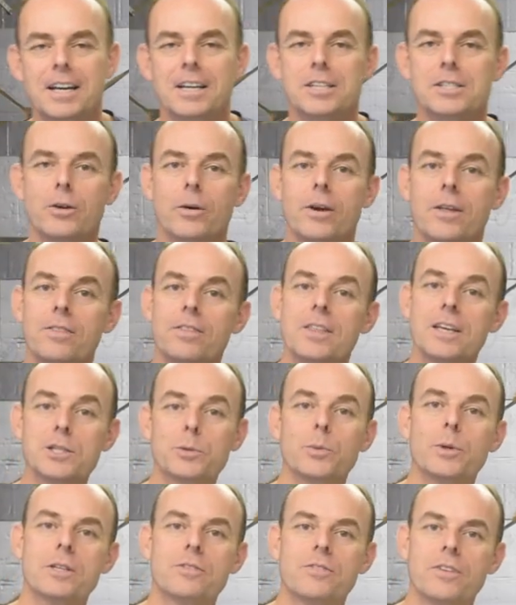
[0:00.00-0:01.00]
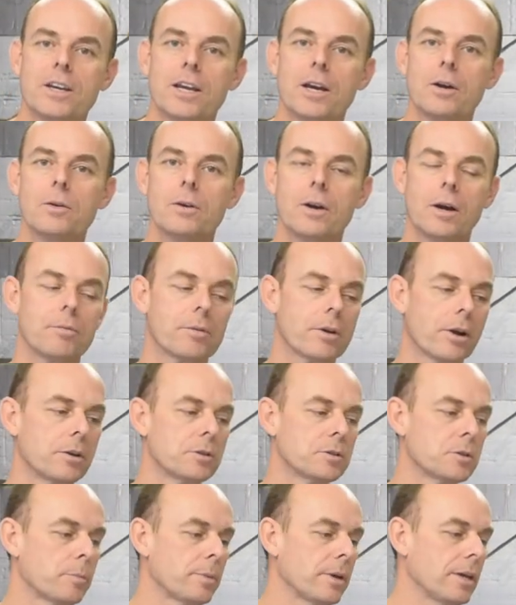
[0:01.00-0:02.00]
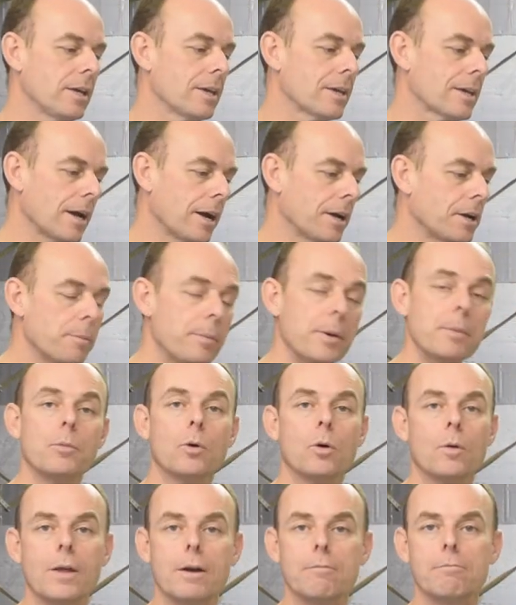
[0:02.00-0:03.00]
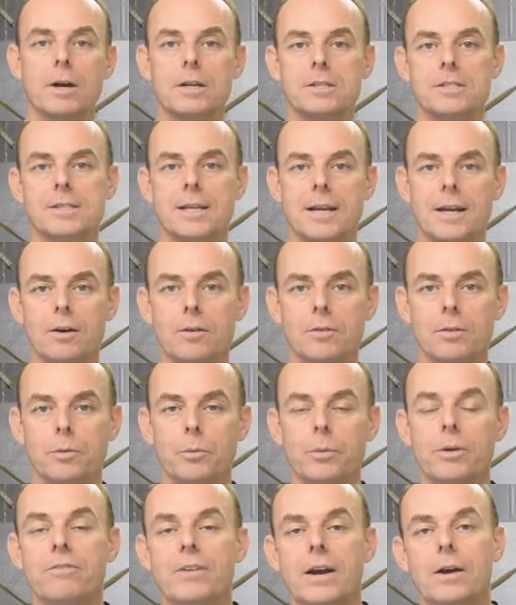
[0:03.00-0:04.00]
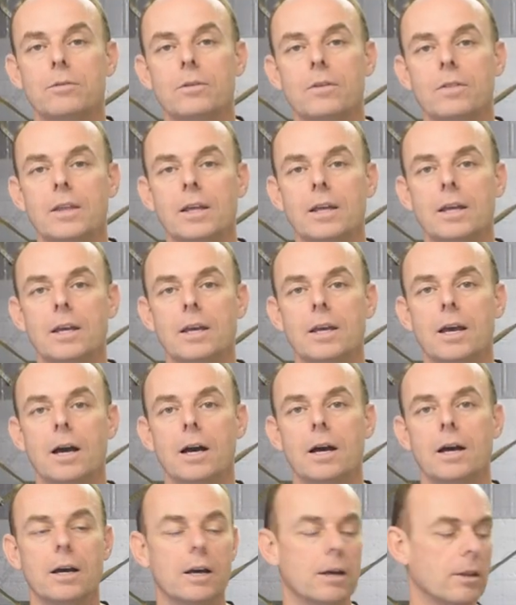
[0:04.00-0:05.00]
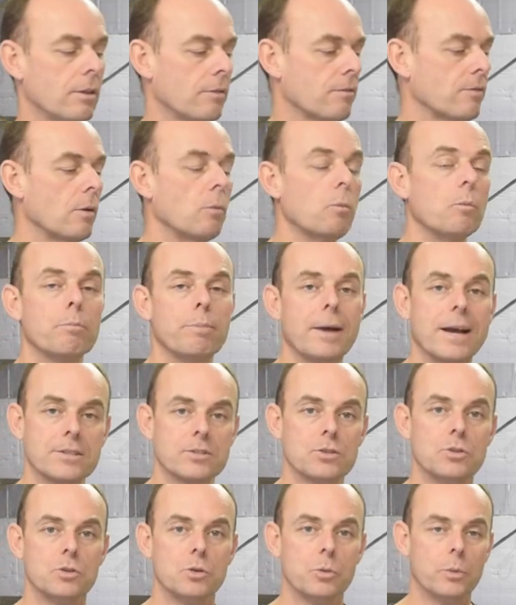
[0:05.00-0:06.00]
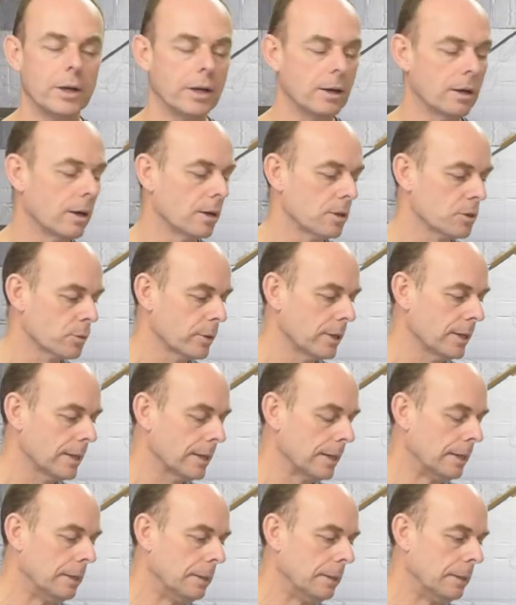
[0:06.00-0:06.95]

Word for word: So in this week's video, I'm going to be cutting a bit more of that rust out that we found in the uh, the front passenger wing last week.